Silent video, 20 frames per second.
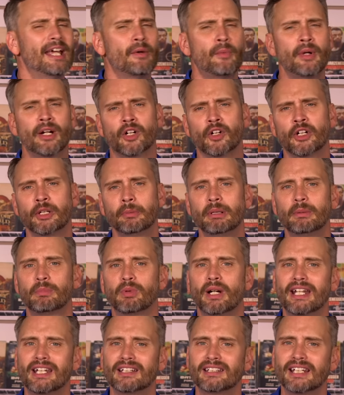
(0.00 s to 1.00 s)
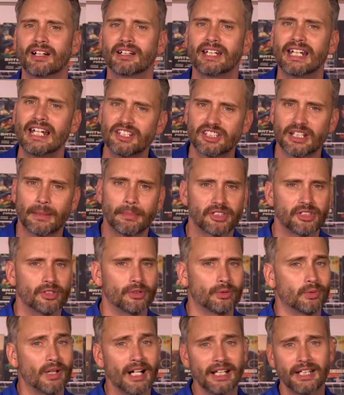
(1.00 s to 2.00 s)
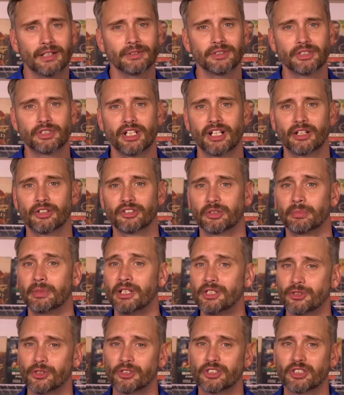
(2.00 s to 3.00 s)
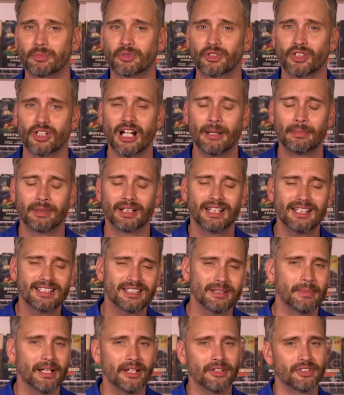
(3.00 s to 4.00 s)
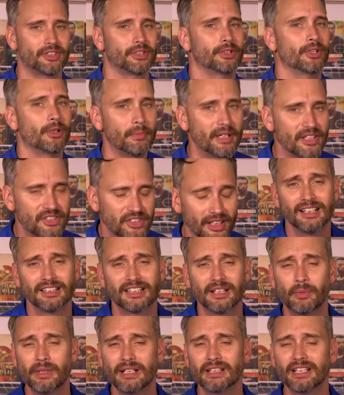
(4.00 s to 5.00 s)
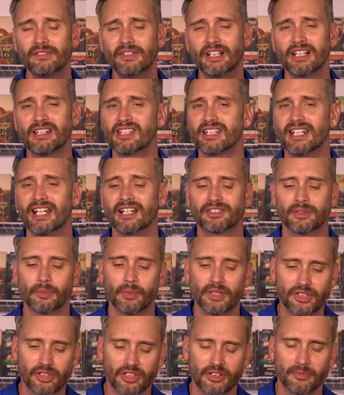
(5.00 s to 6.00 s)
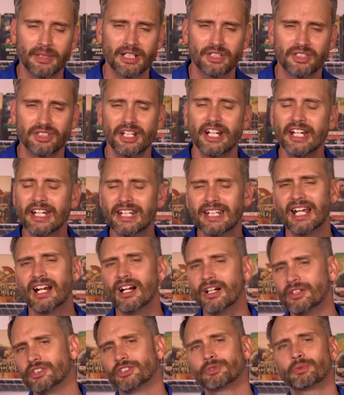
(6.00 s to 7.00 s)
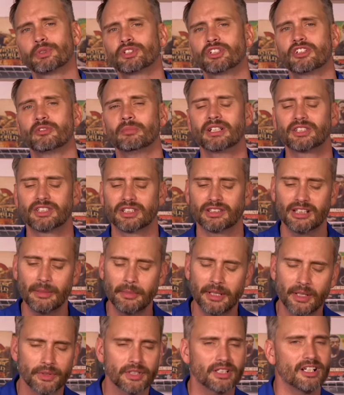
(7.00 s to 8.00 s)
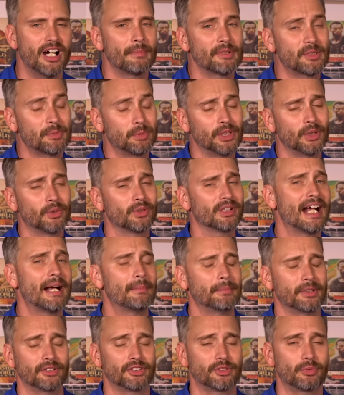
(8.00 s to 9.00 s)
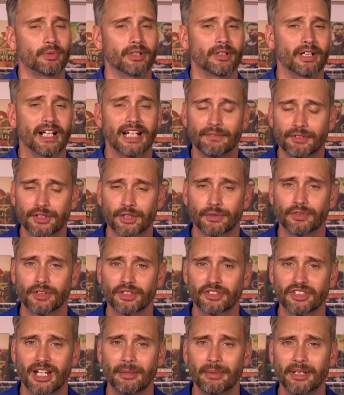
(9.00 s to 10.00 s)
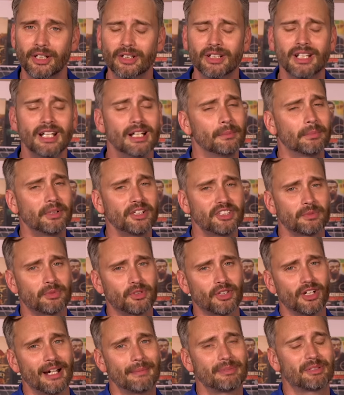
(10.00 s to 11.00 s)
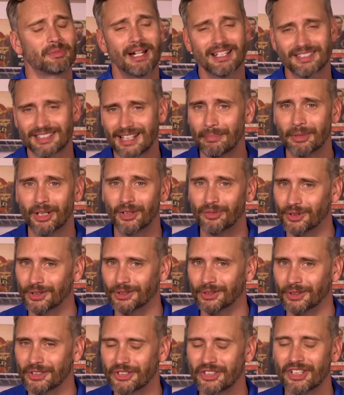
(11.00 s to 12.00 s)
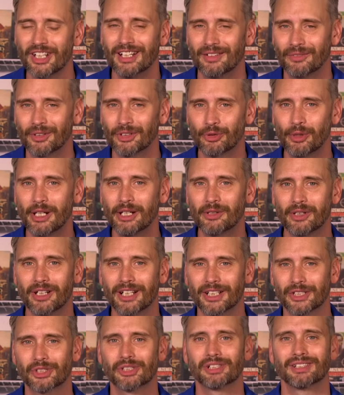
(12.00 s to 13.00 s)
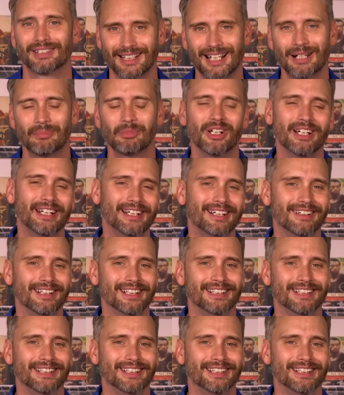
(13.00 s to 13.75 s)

and we are going to be breaking down each episode right here on the channel, so be sure to subscribe and hit the bell so you don't miss it. Did we leave anything out that we should have mentioned? Any characters we should have mentioned? Let me know in the comments below or at me on Twitter. And if it's your first time here, Please subscribe, smash that bell for alerts. For ScreenCrush, I'm Ryan